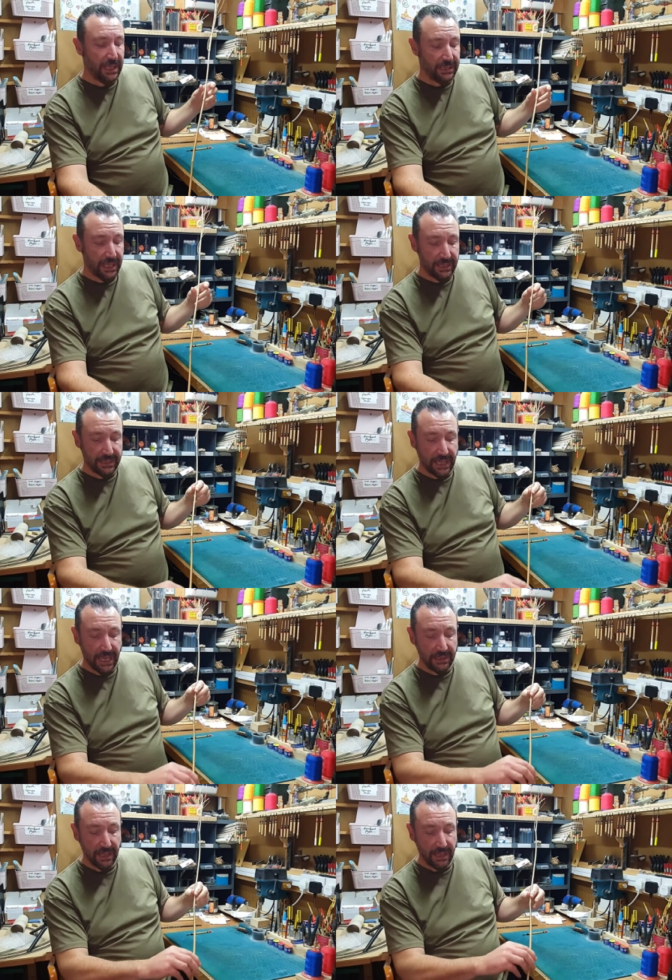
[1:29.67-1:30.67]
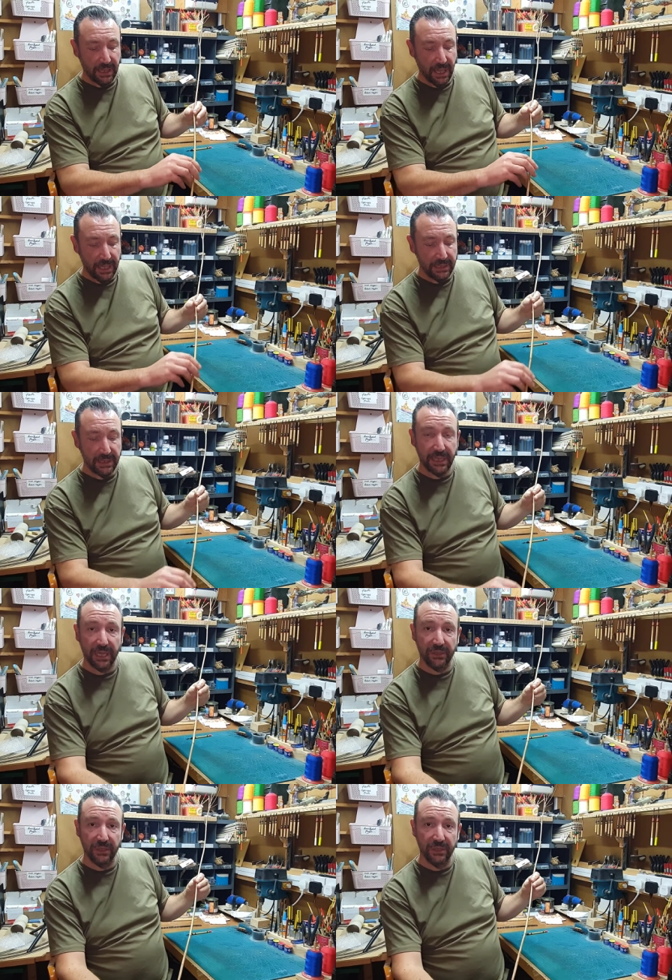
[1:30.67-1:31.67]
So let's get this cane cut into
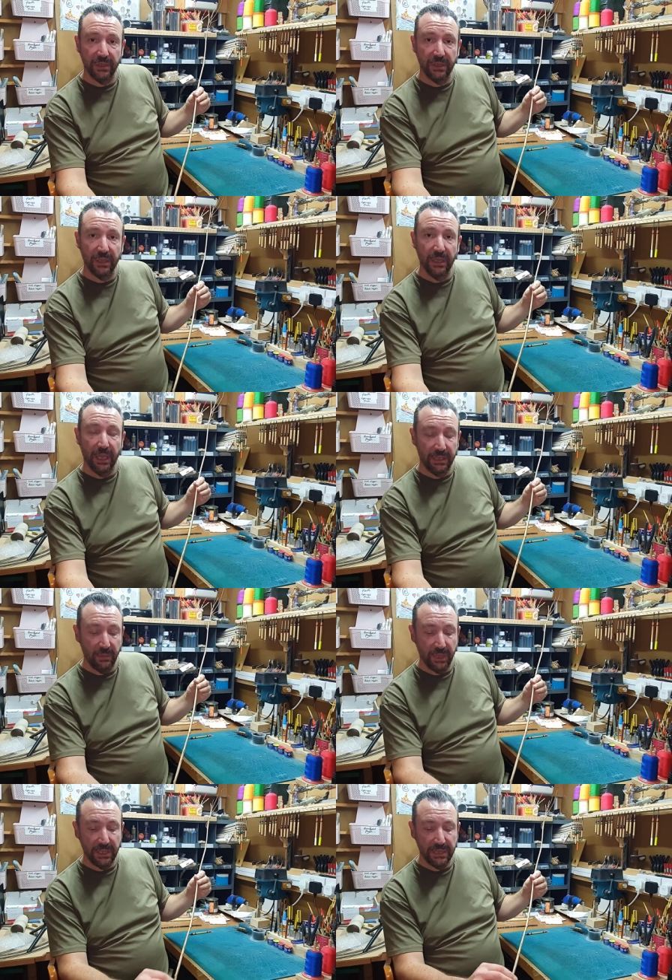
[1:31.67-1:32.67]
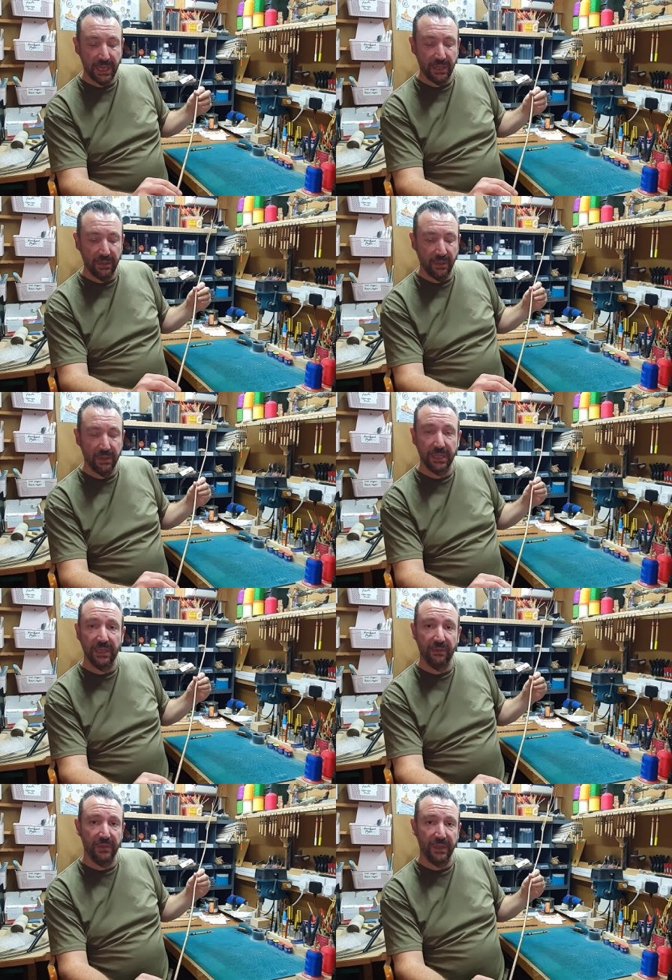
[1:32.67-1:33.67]
sections, and then we can take a look at
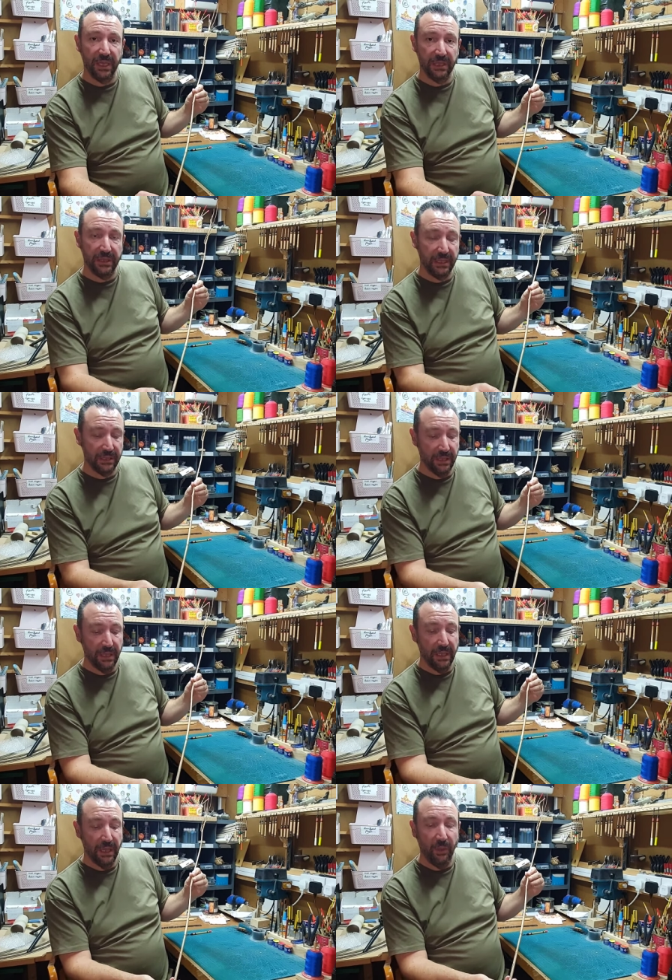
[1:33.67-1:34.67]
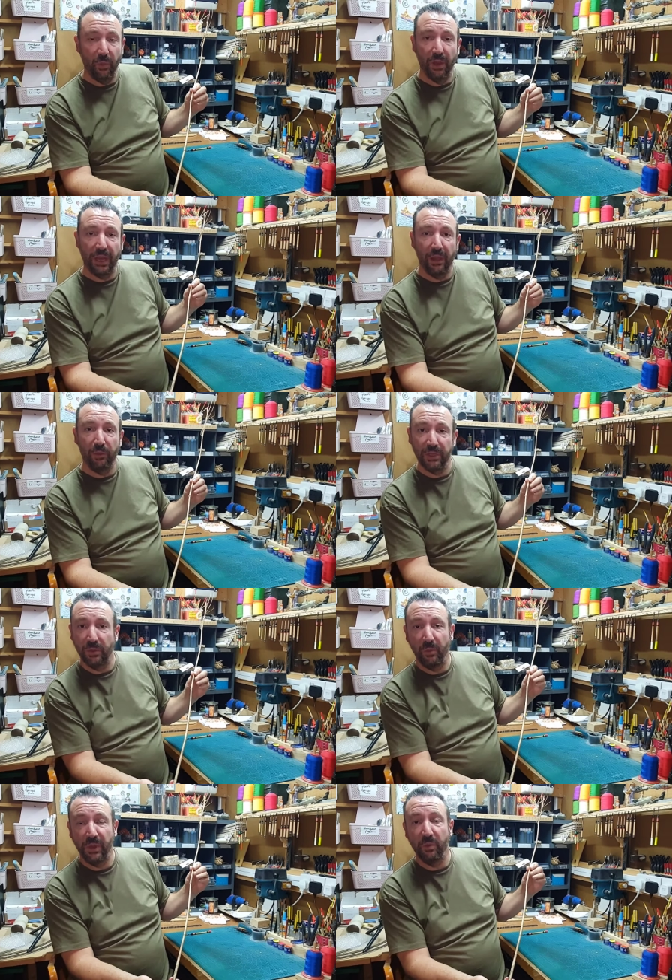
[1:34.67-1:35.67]
the different thicknesses and work out
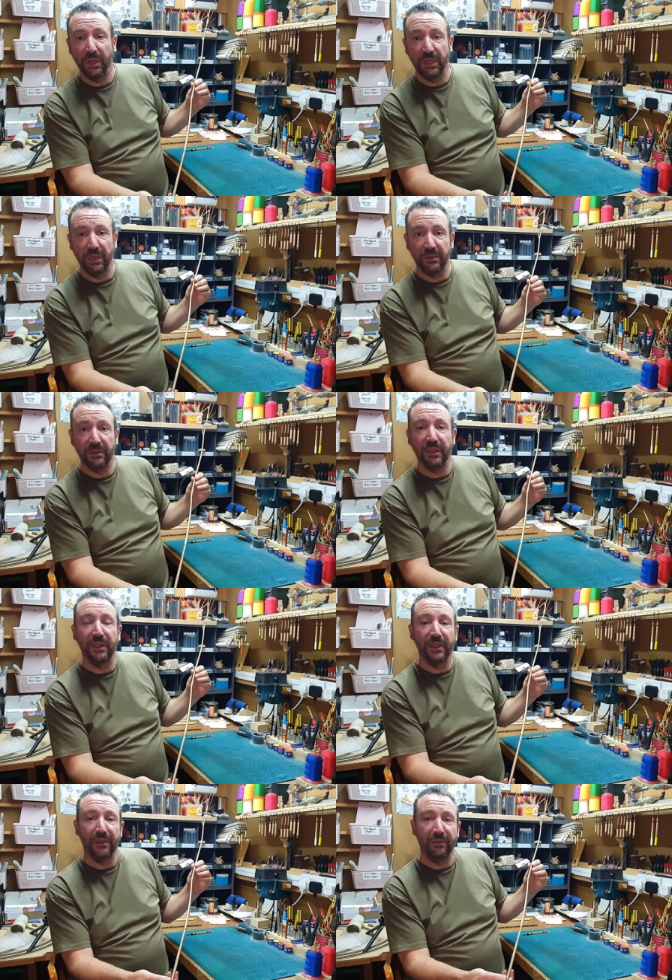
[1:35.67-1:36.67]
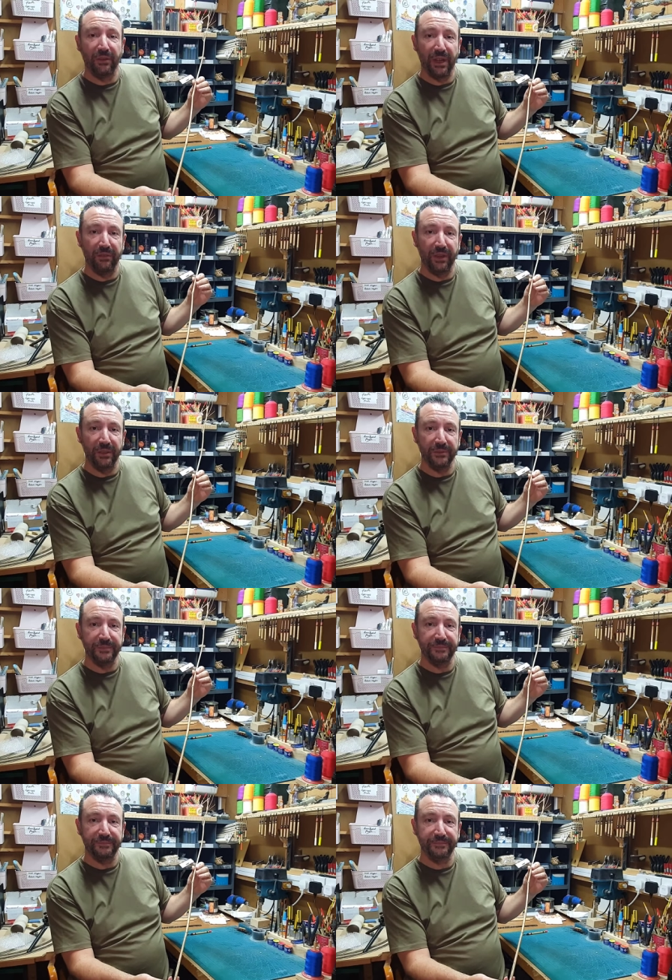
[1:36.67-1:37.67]
which one we want to use for our
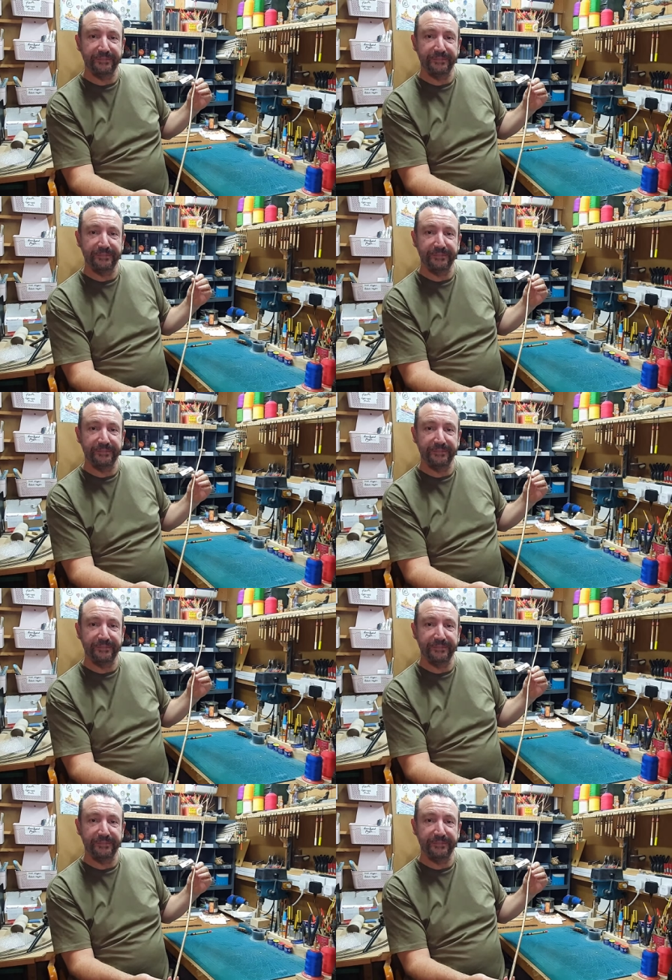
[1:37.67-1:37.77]
float.